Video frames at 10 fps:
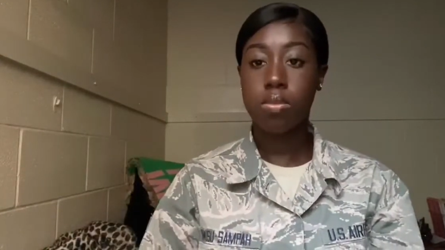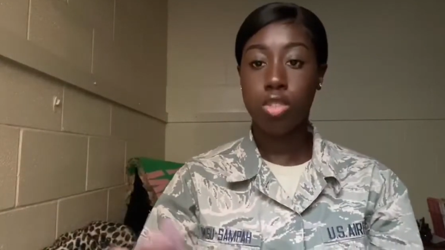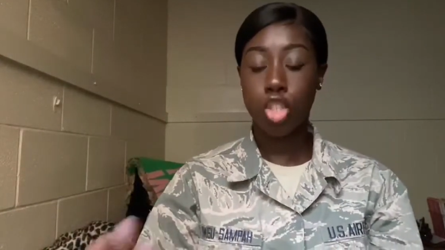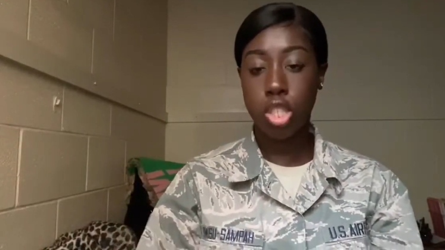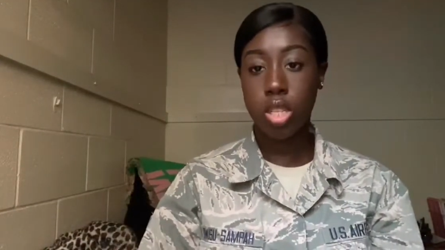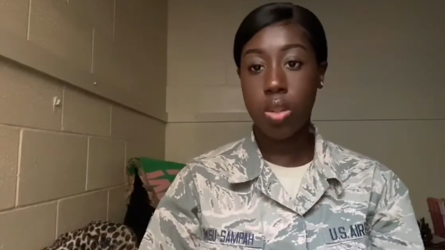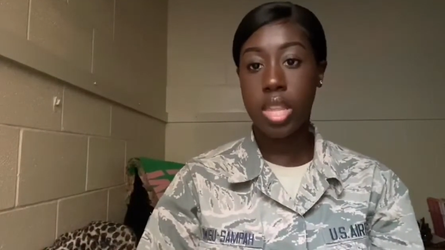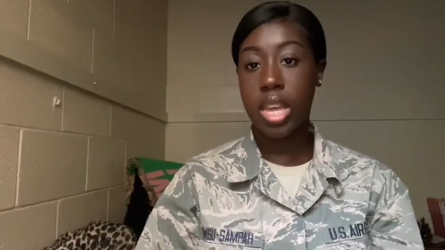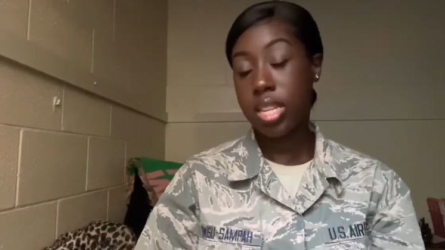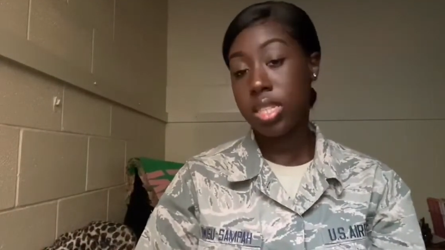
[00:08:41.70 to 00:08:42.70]
just know that
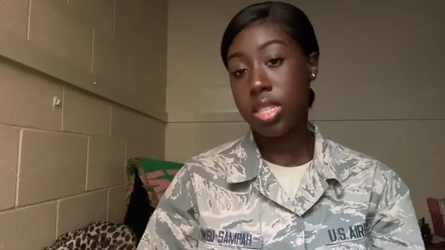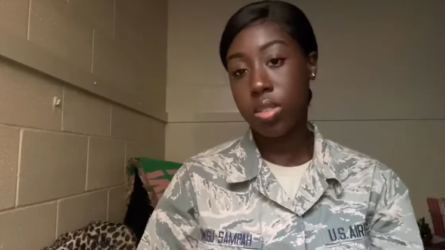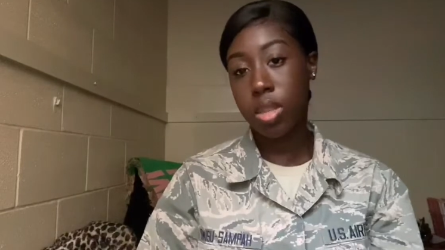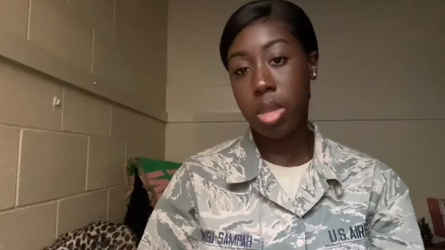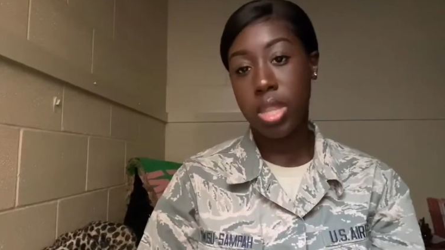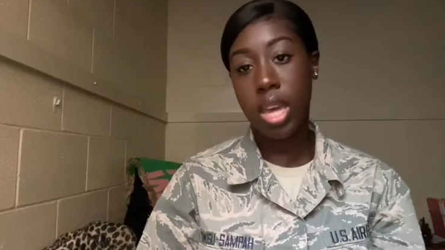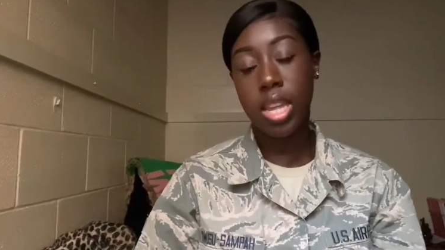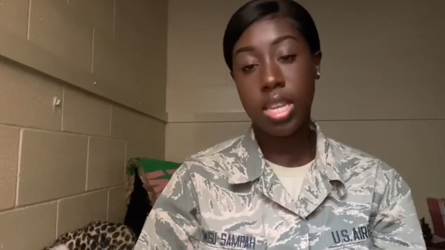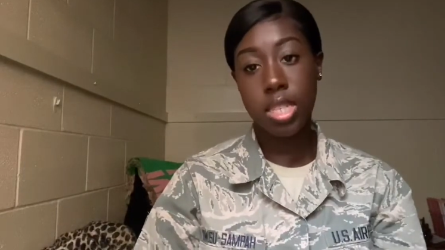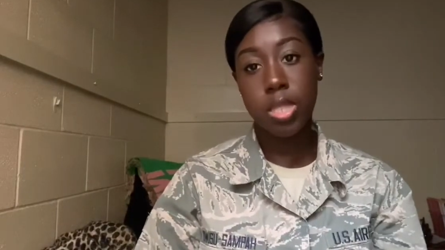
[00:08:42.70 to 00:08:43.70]
that is still something
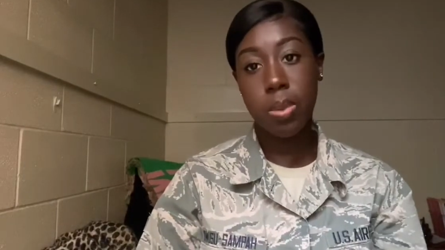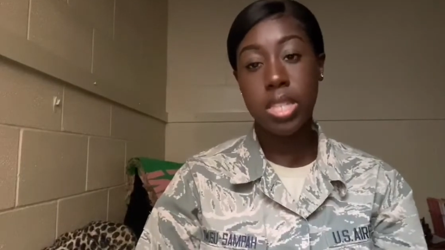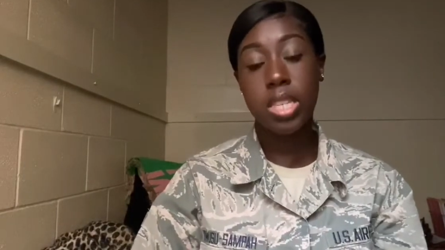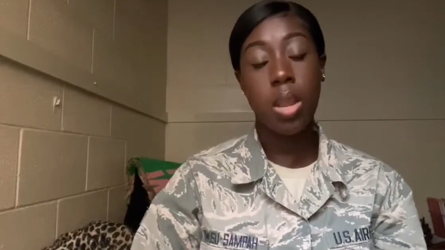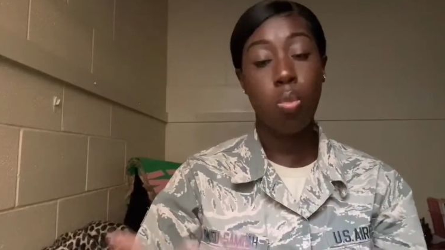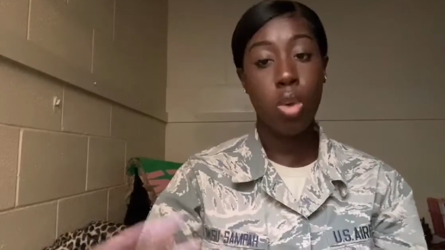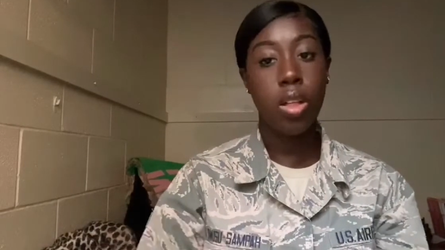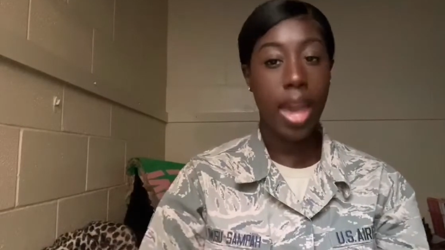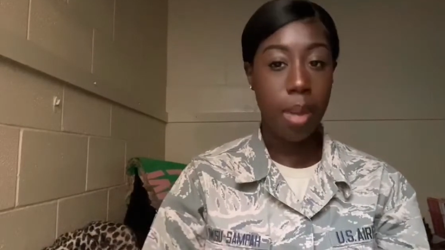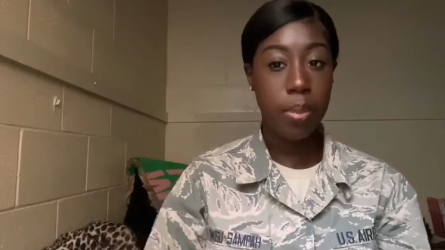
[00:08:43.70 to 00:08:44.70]
that is expected and will
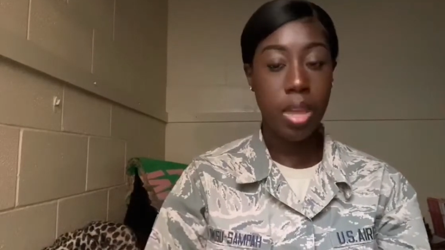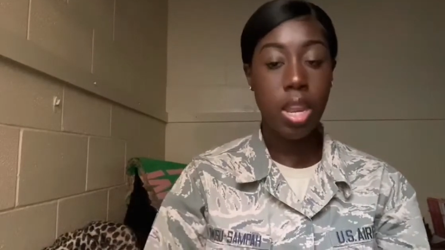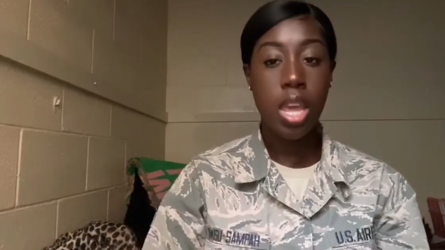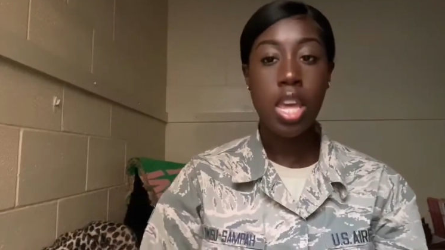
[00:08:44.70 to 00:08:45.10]
happen.